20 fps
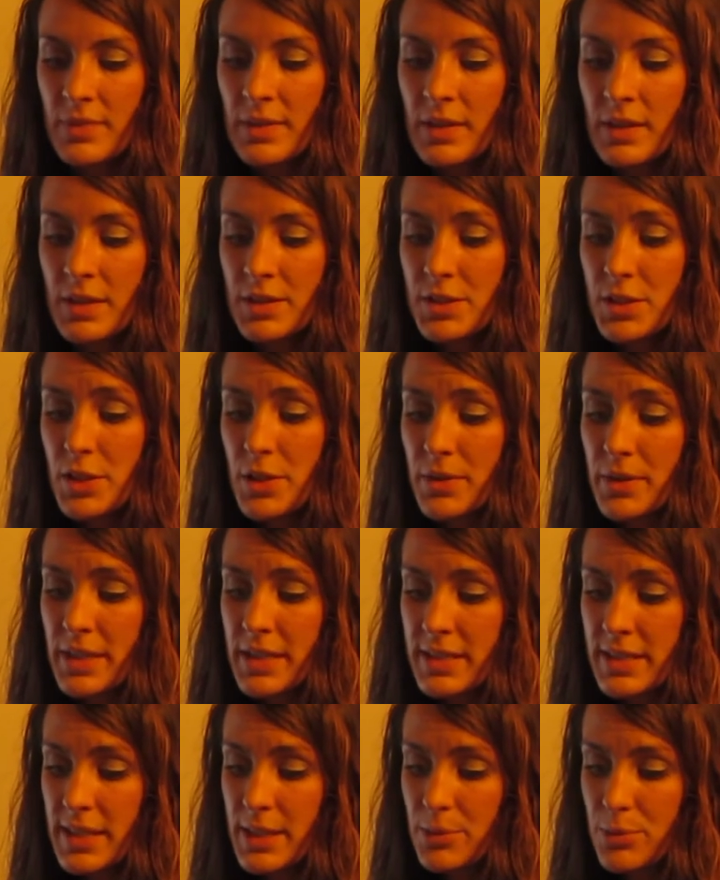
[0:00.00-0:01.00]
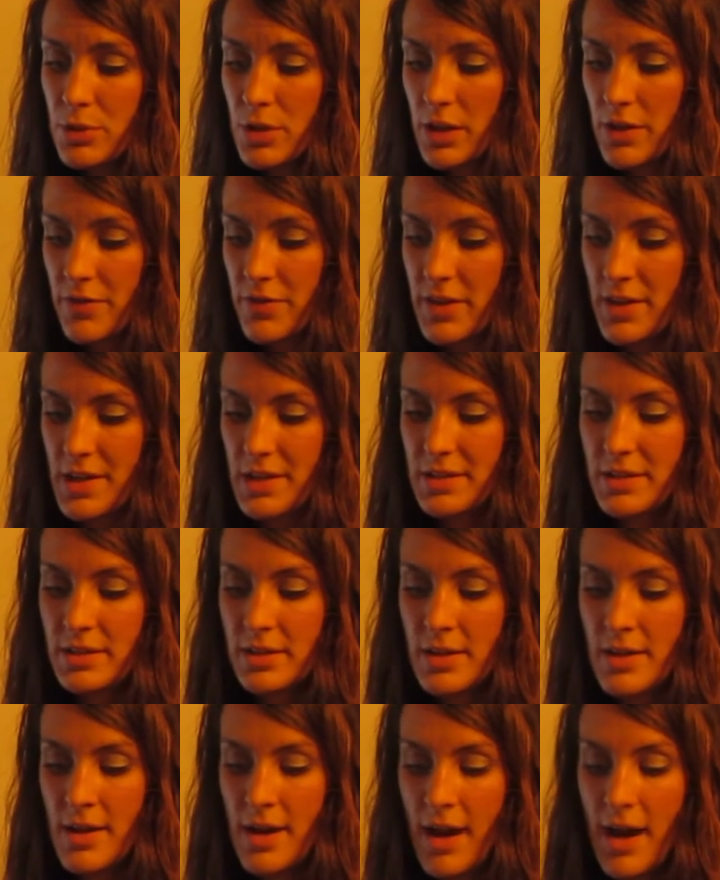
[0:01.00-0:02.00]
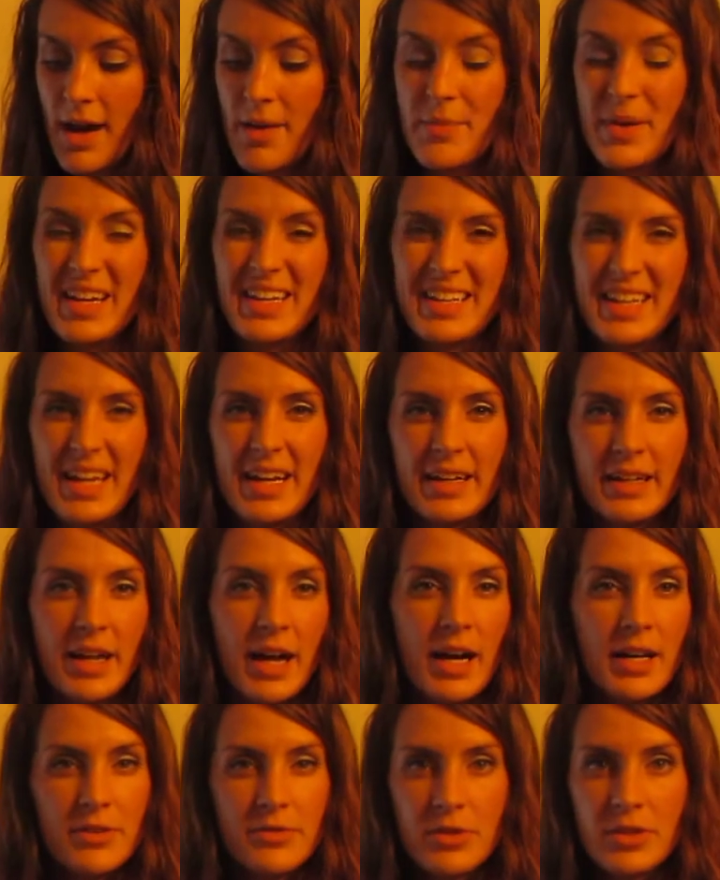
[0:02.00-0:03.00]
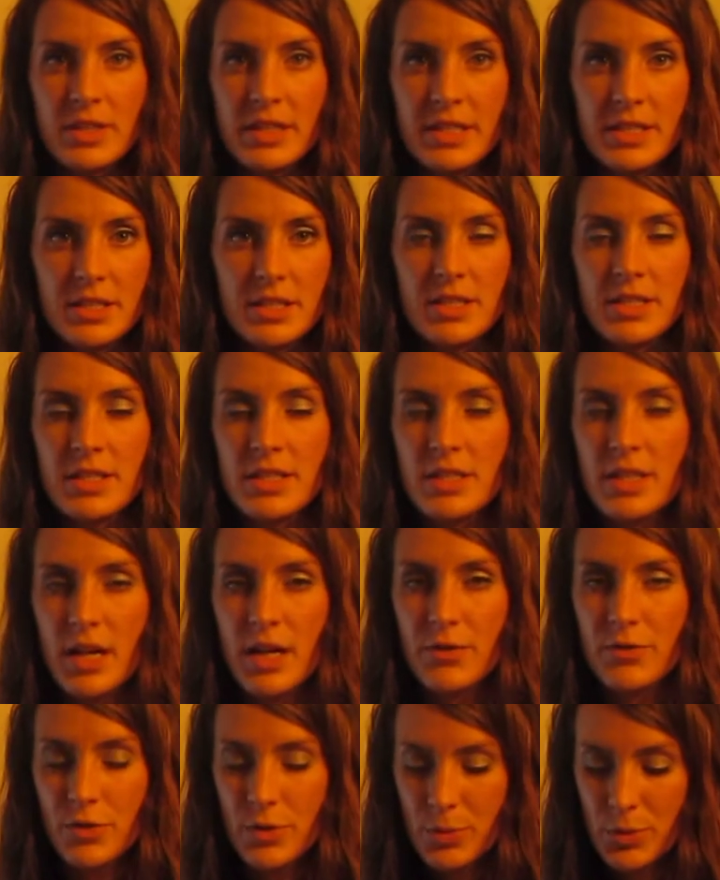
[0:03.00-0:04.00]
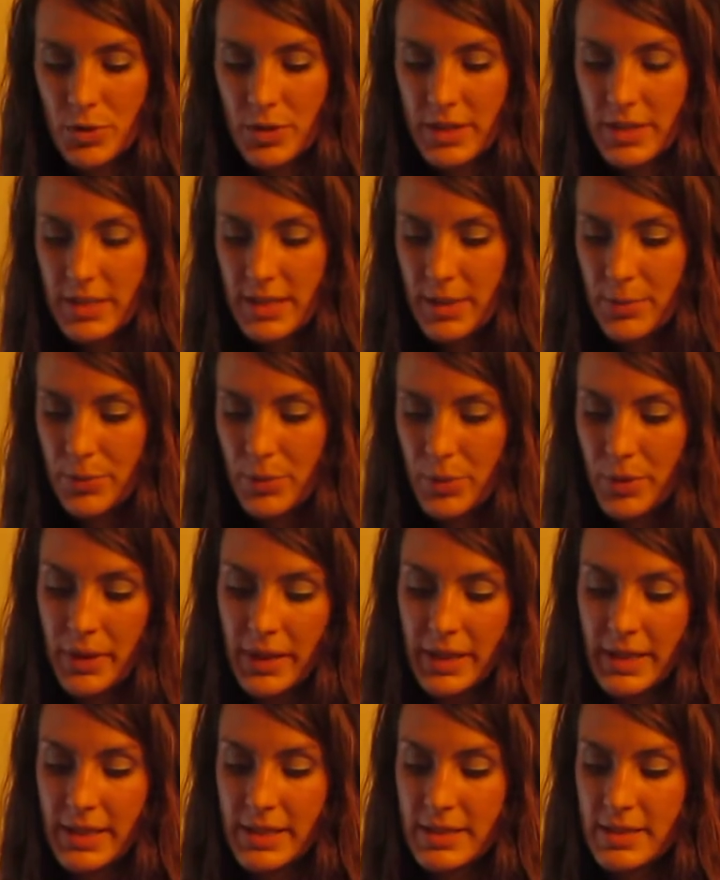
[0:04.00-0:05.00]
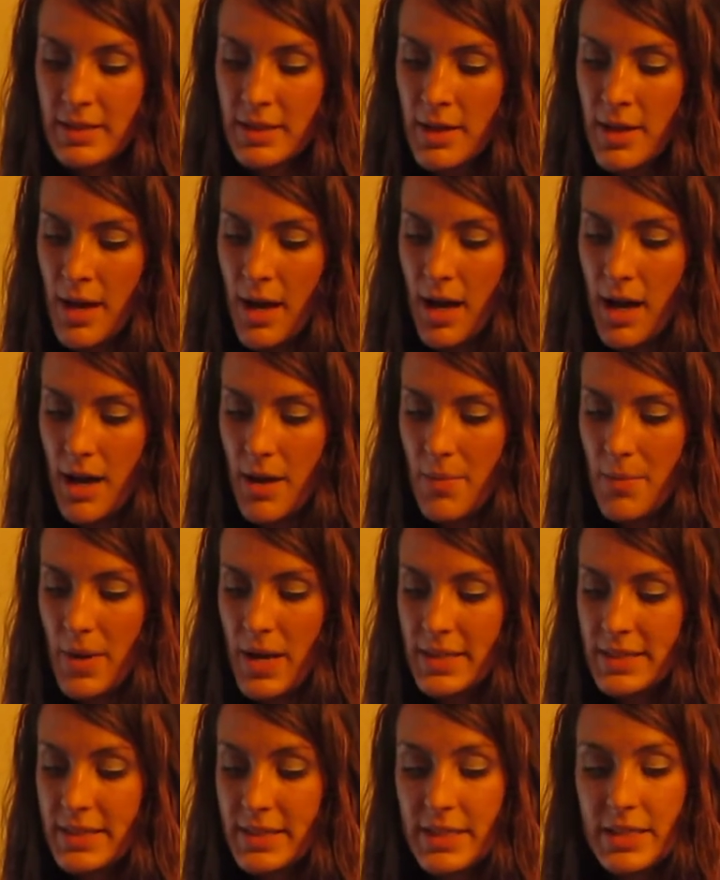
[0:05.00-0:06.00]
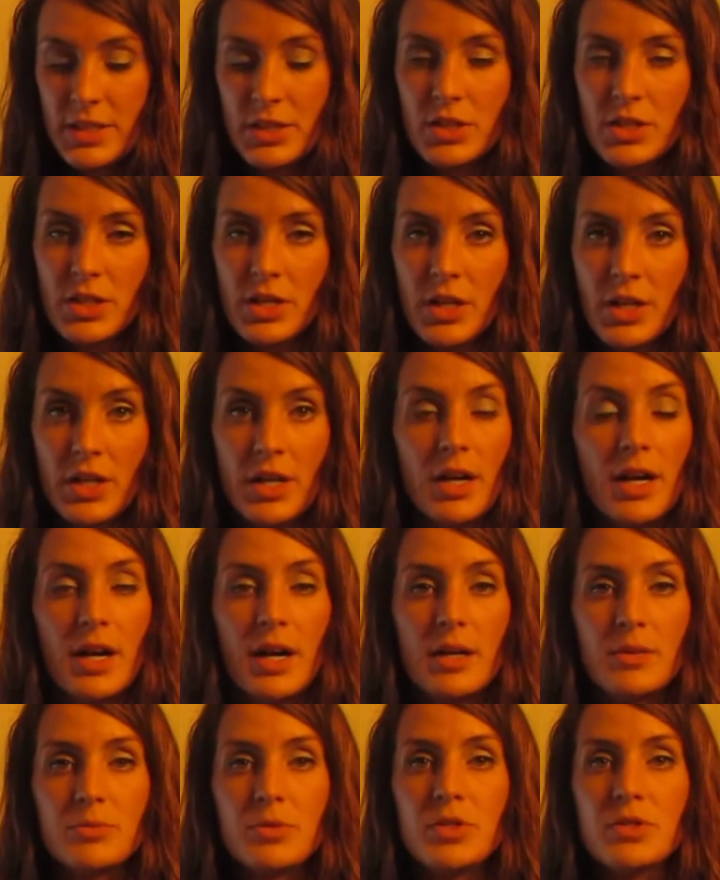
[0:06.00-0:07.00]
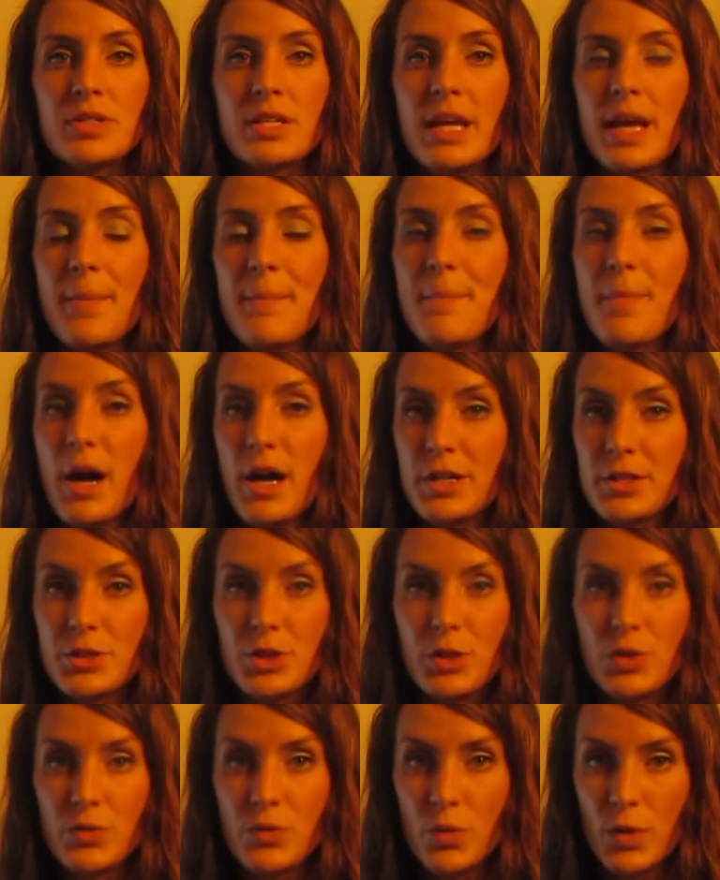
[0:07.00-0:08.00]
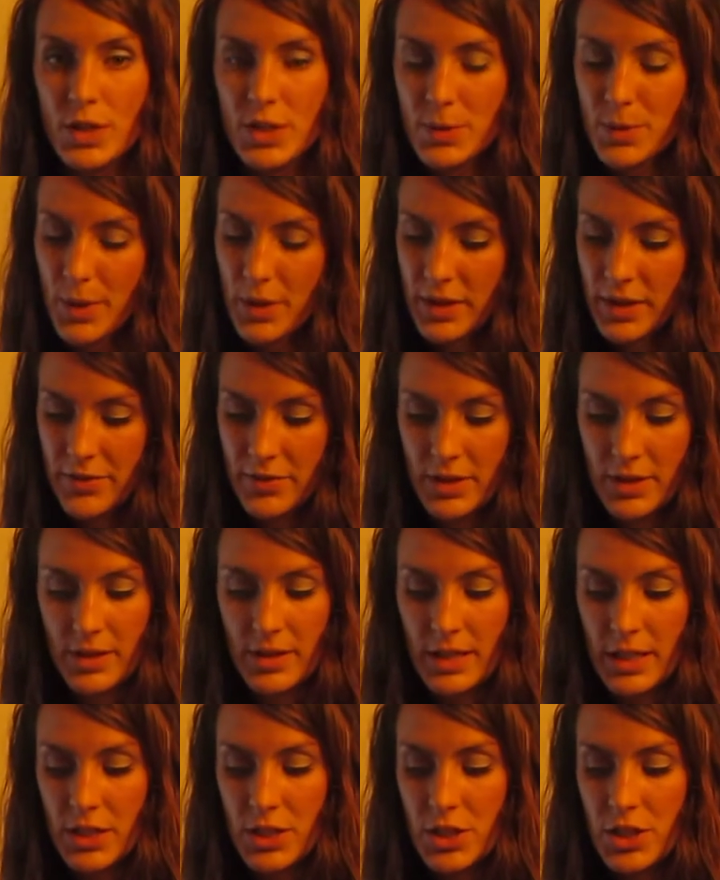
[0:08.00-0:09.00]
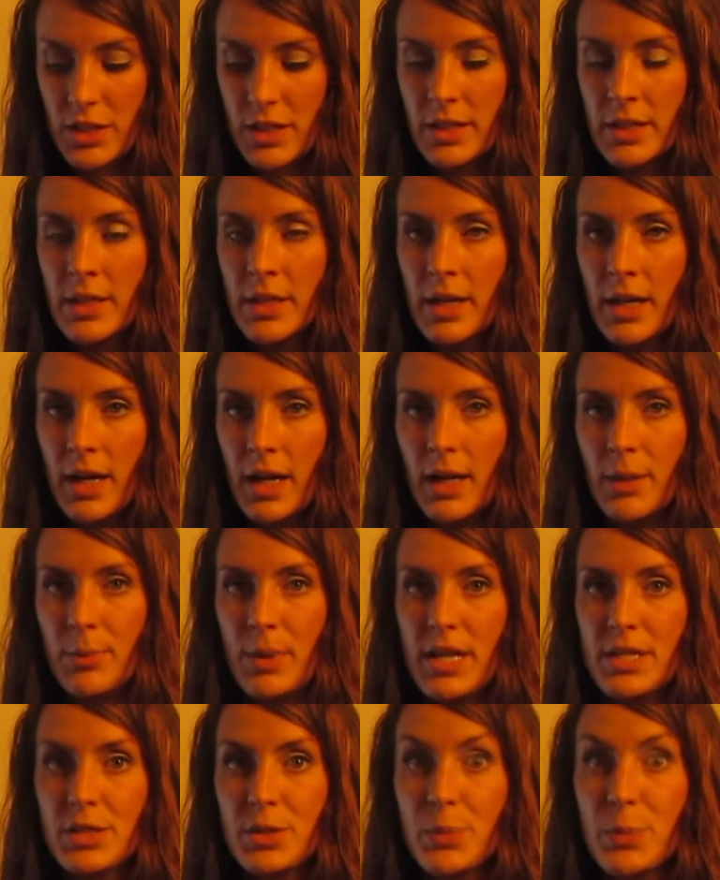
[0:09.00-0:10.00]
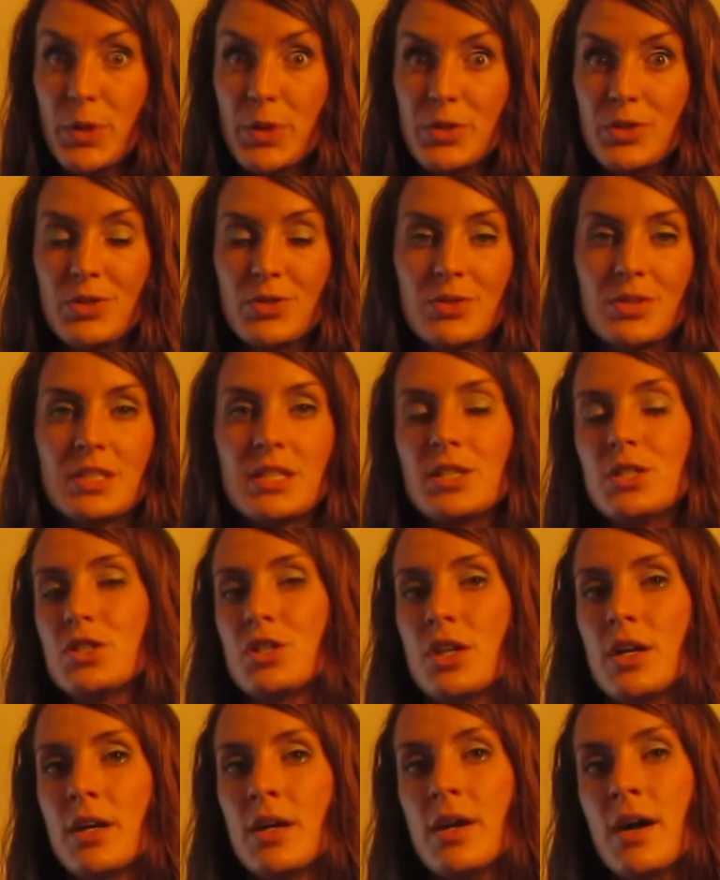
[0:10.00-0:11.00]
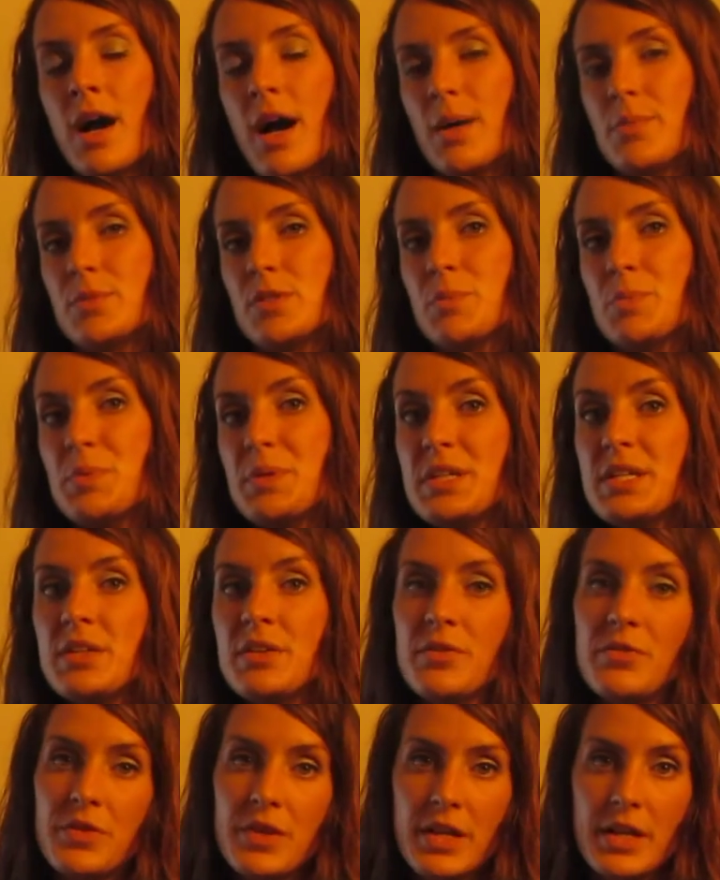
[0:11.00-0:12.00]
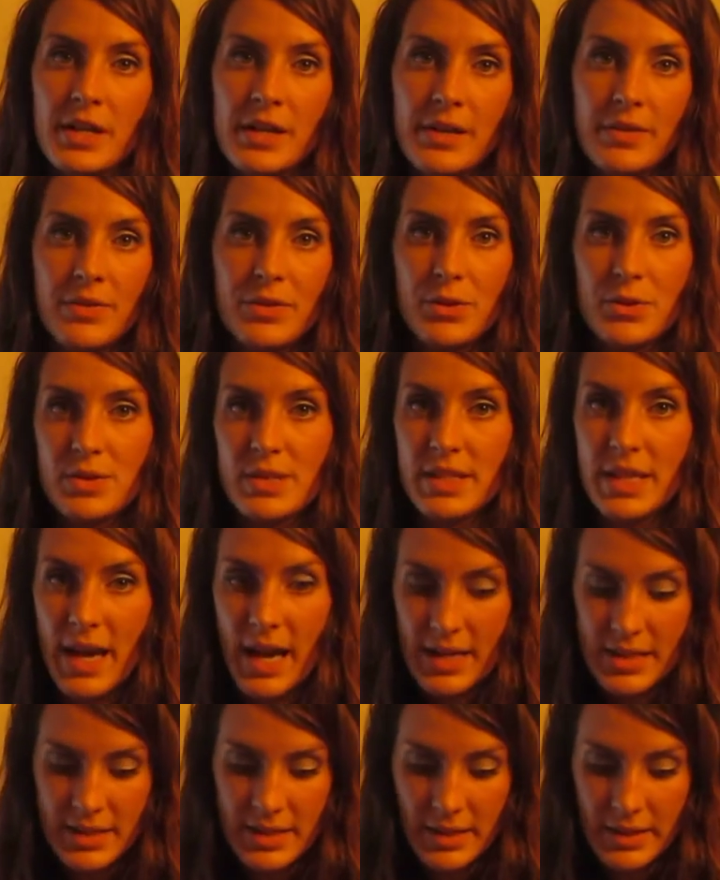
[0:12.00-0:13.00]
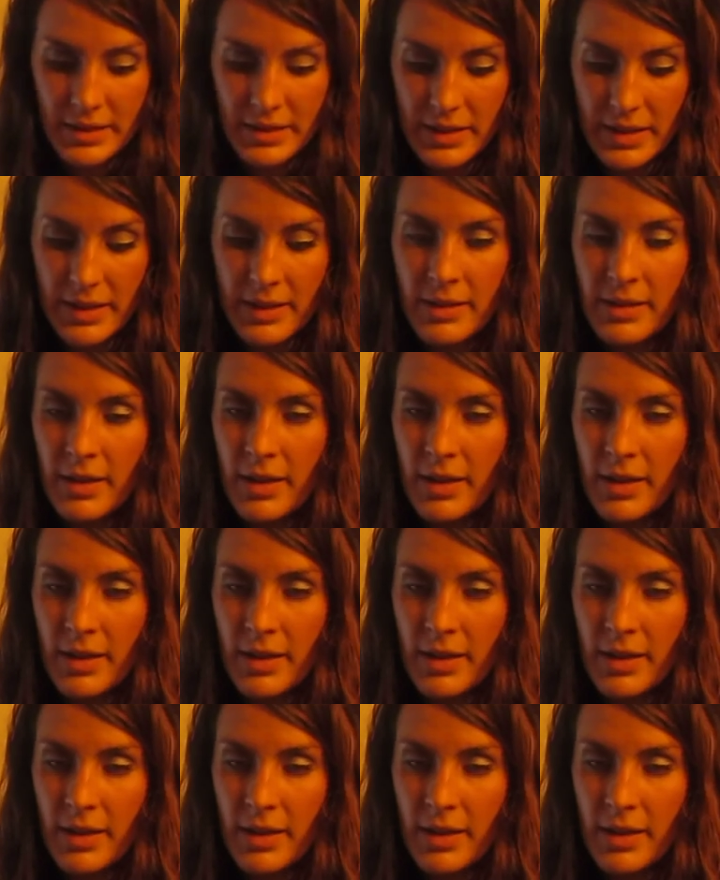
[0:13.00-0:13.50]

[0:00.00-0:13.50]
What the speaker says: And so an example of this, again, kind of relates to the nonverbal example, is a teacher using a monotone voice while giving a lecture, as opposed to a teacher speaking very enthusiastically.